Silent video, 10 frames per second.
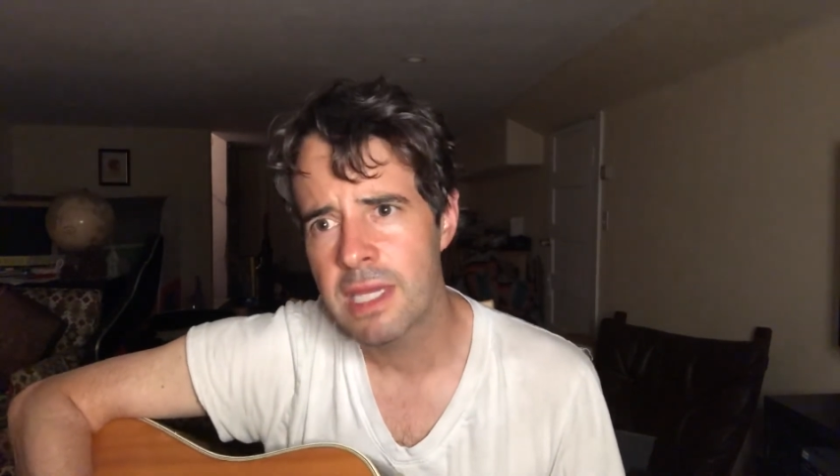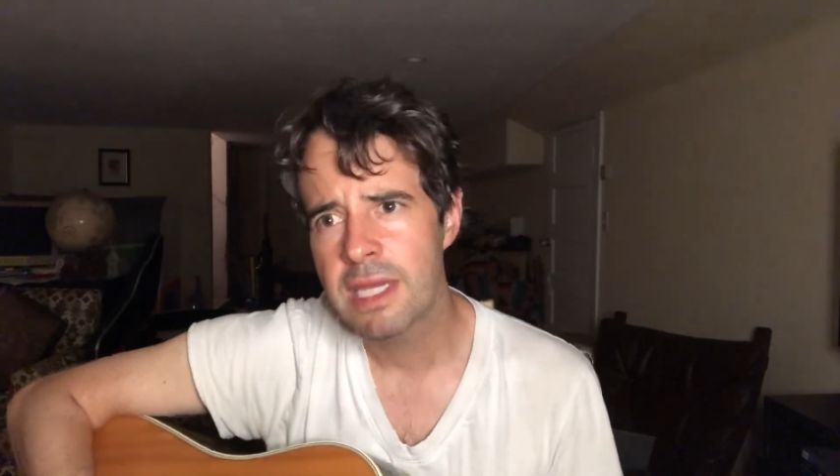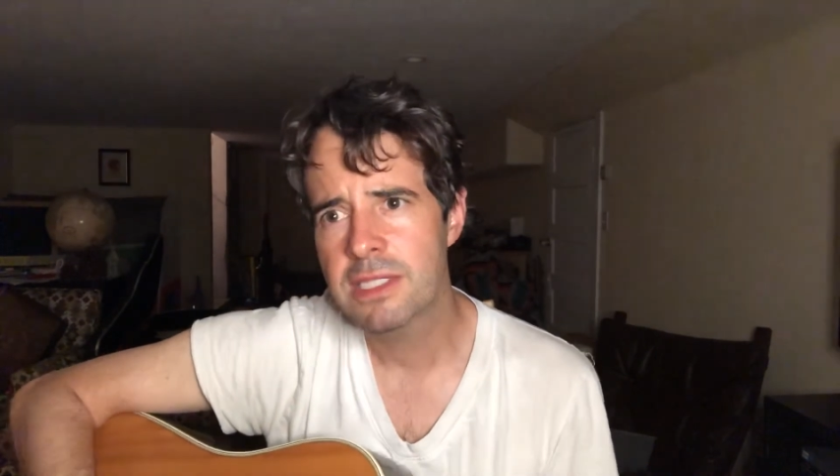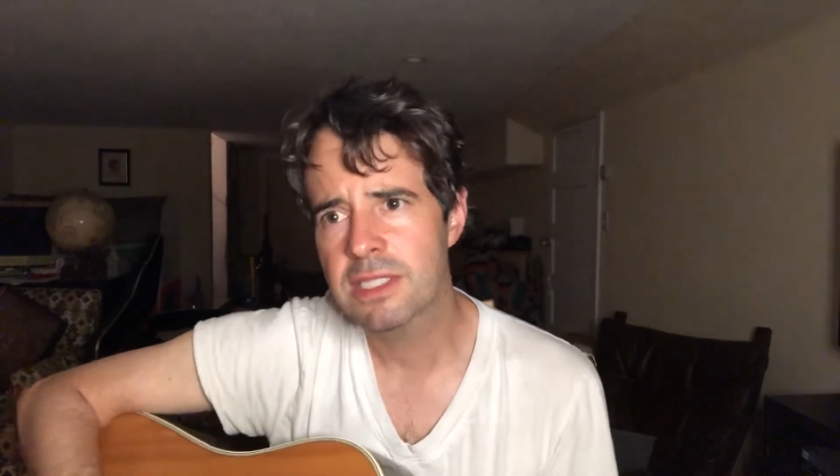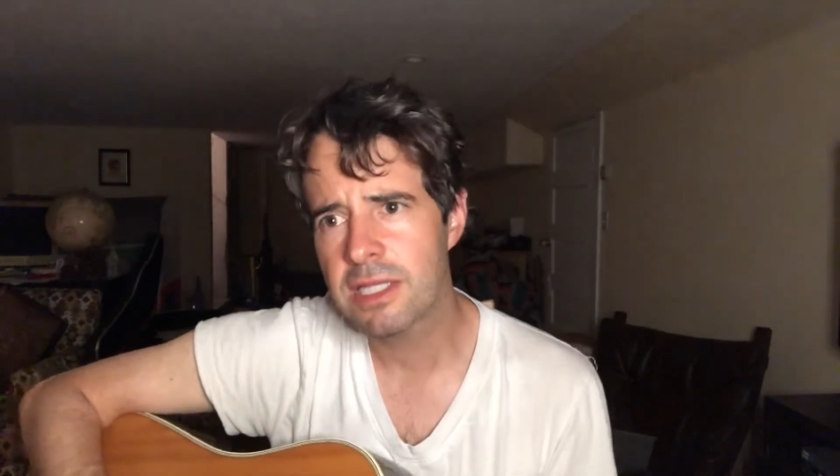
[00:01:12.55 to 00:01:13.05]

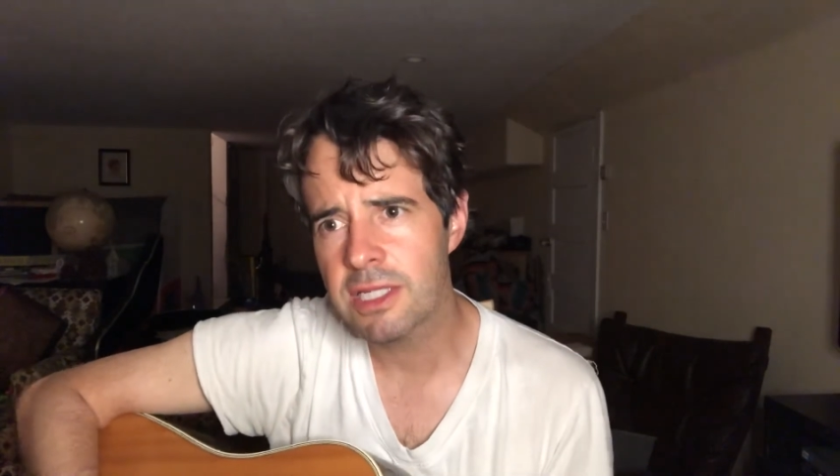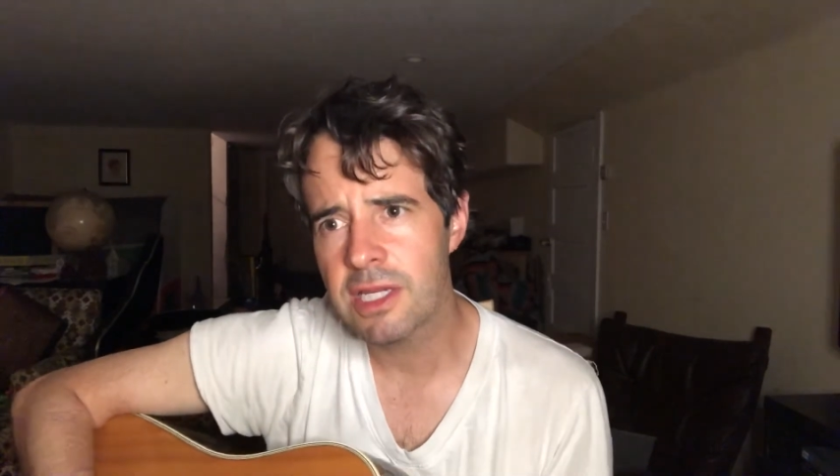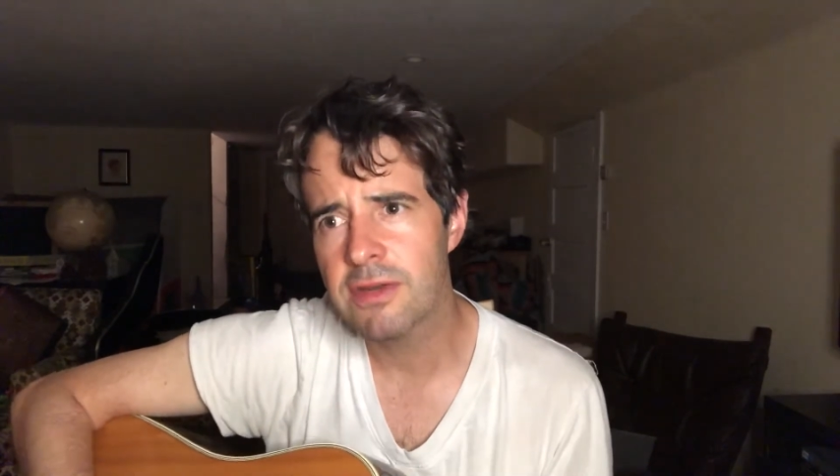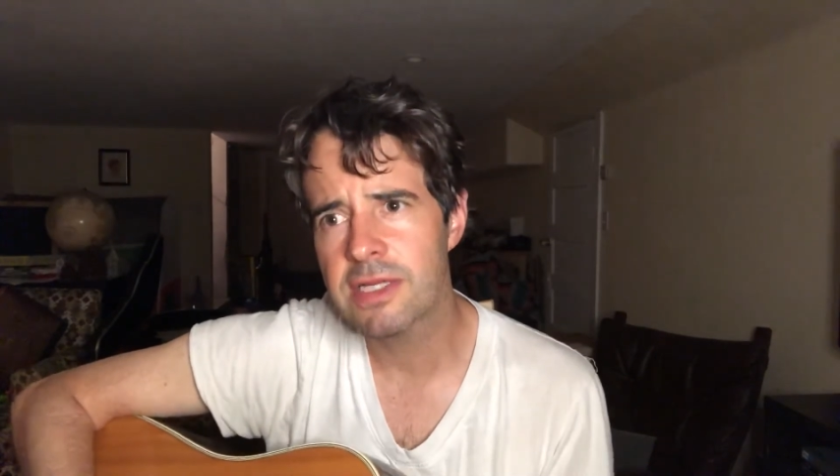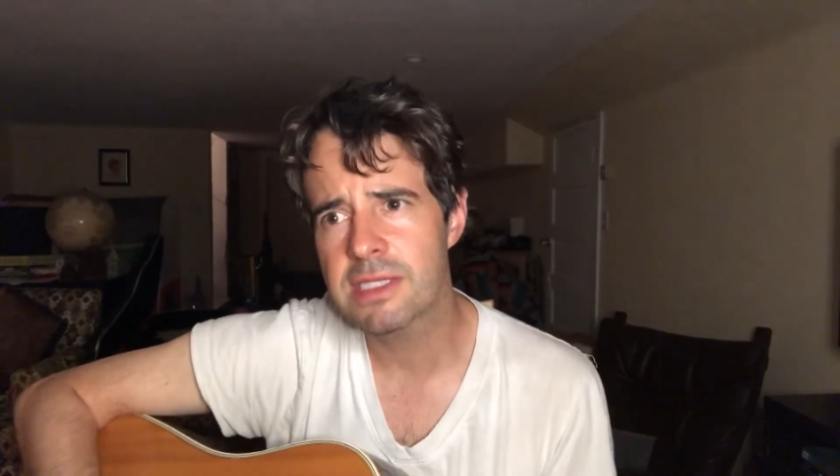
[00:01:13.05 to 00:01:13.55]
as clear
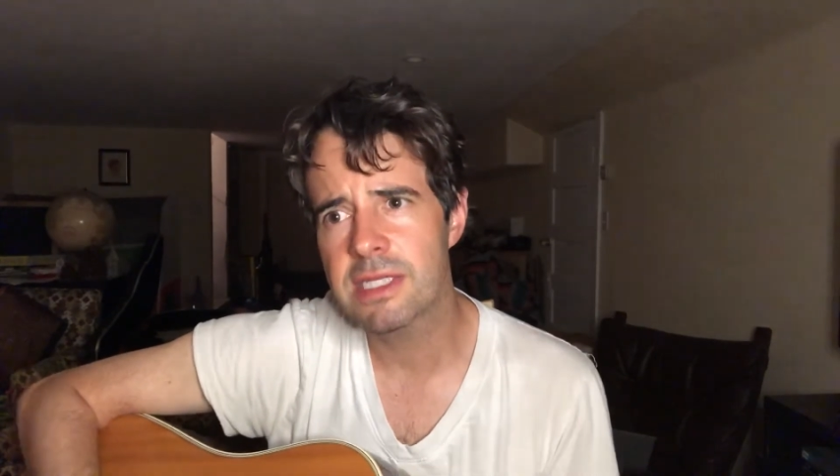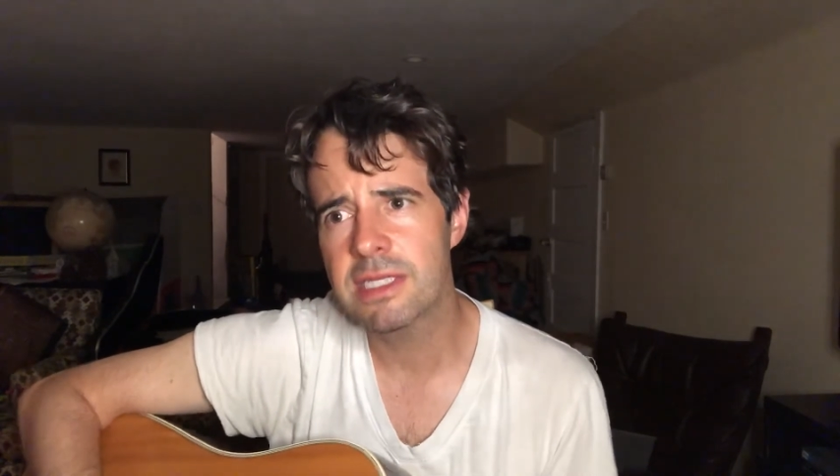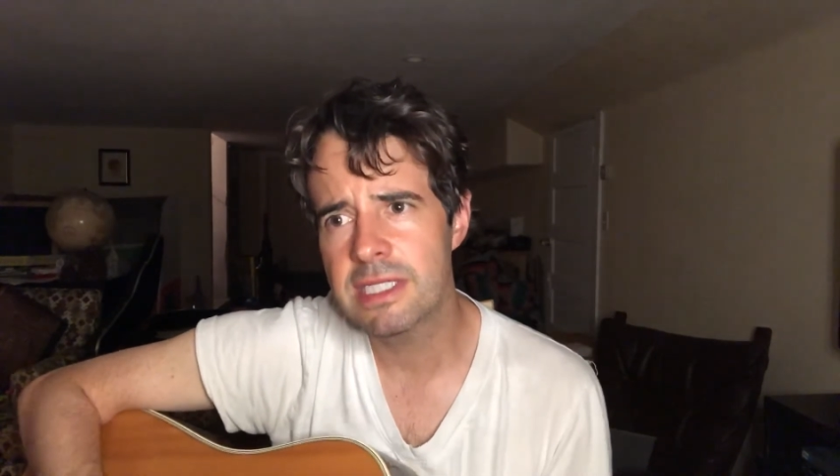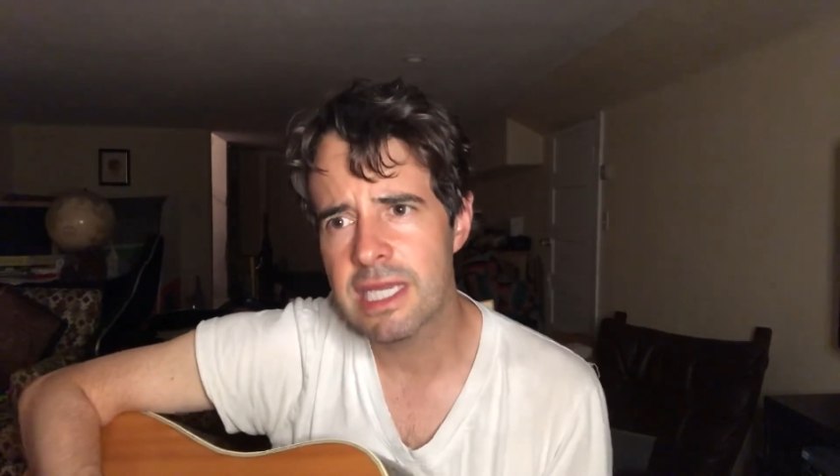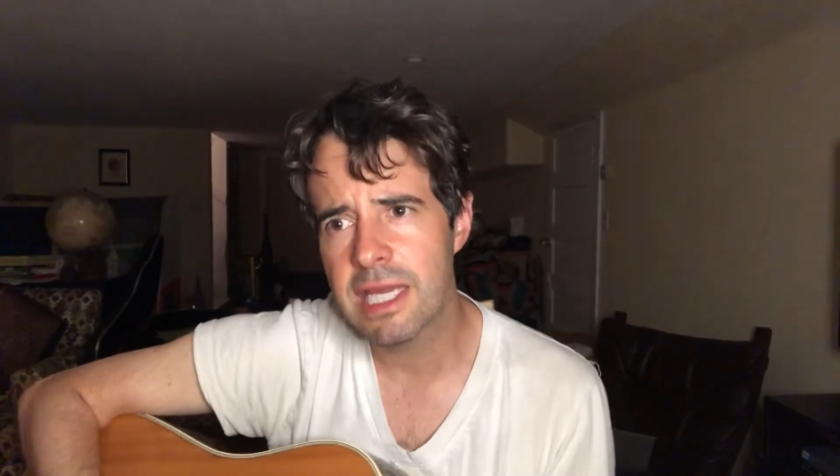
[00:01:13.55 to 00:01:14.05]
as the
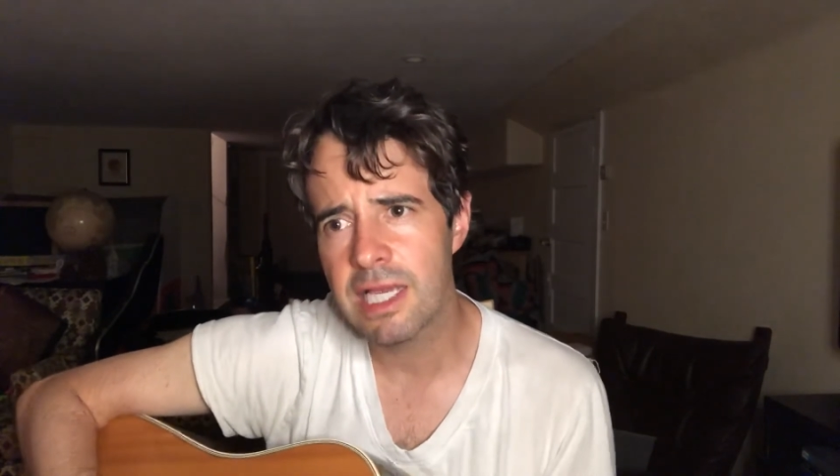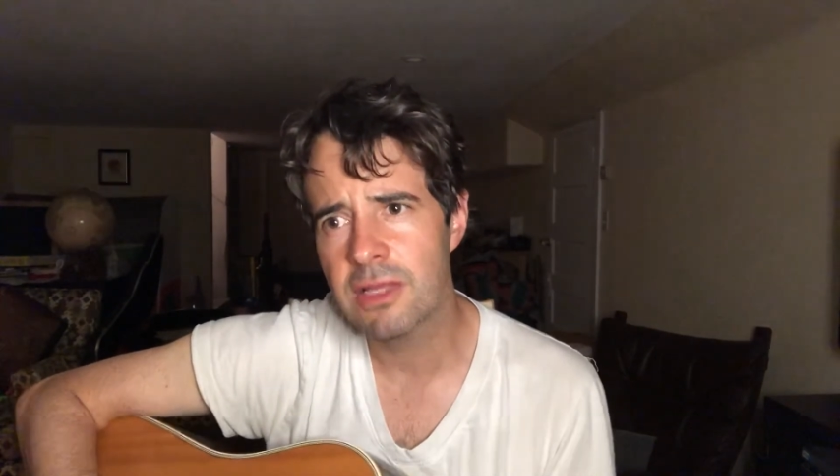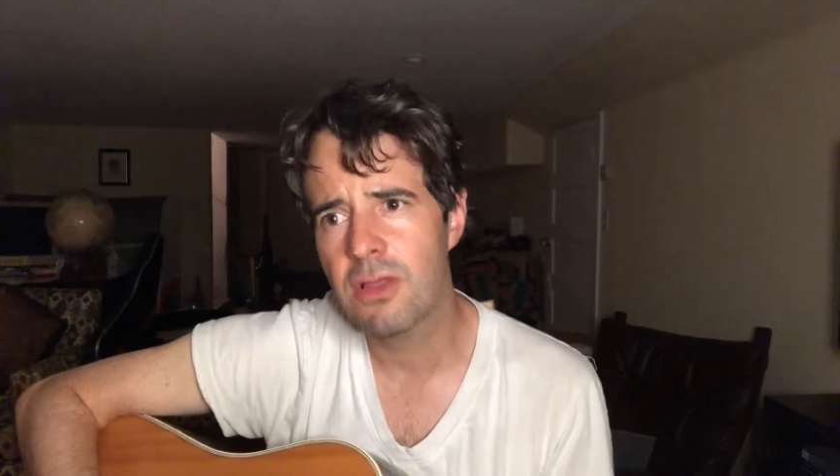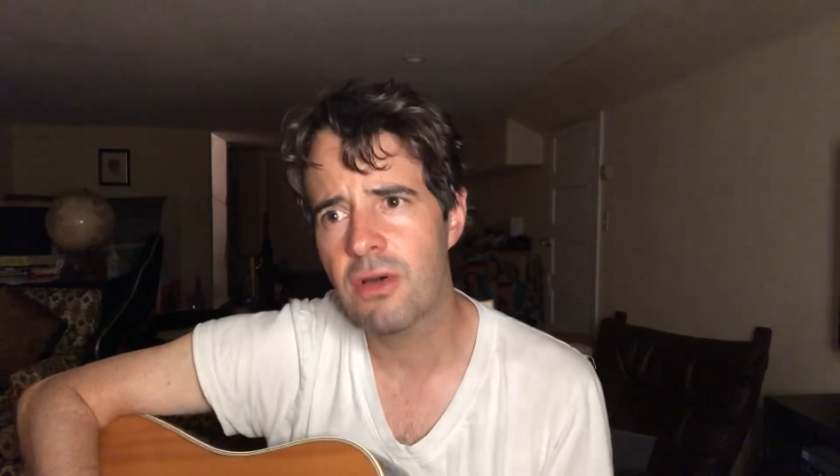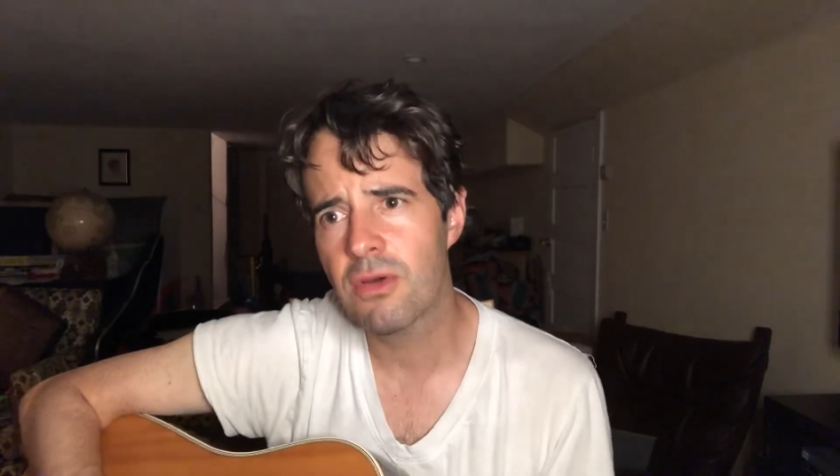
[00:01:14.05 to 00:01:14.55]
day,
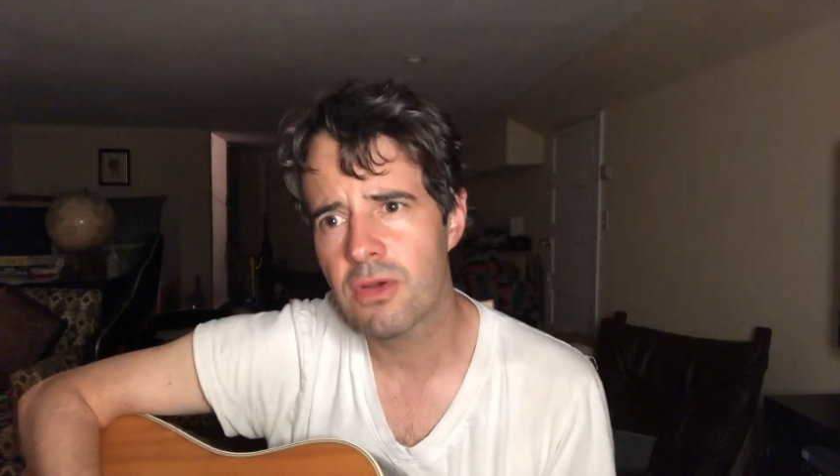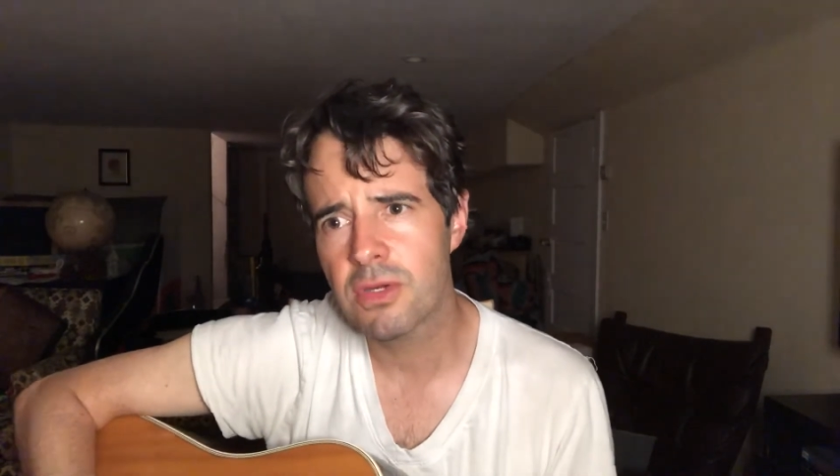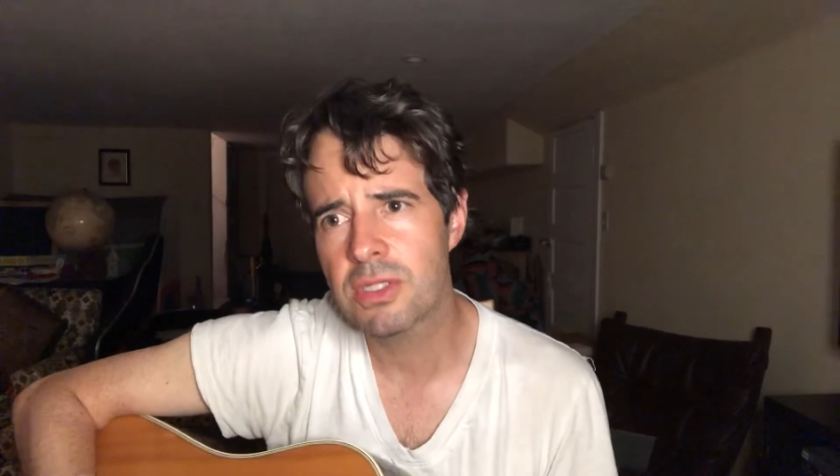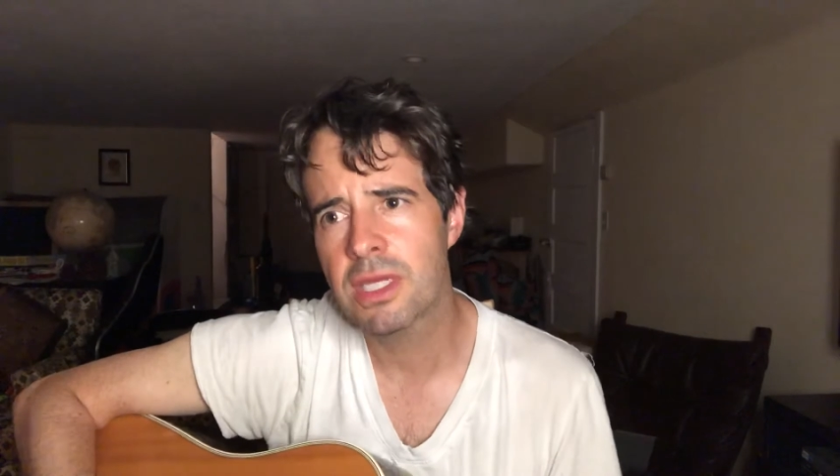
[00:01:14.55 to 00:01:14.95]
Lord,